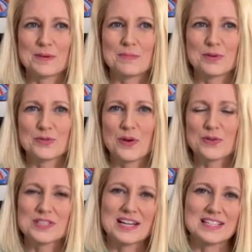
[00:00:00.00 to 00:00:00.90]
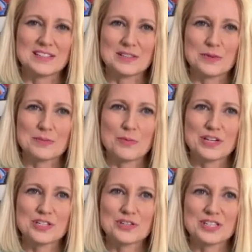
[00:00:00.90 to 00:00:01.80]
But most folks not dealing with
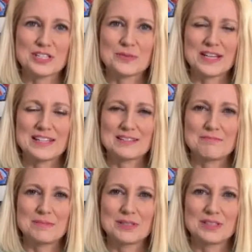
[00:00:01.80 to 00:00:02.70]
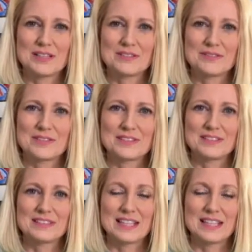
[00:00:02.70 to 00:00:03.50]
moisture until we hit middle of uh,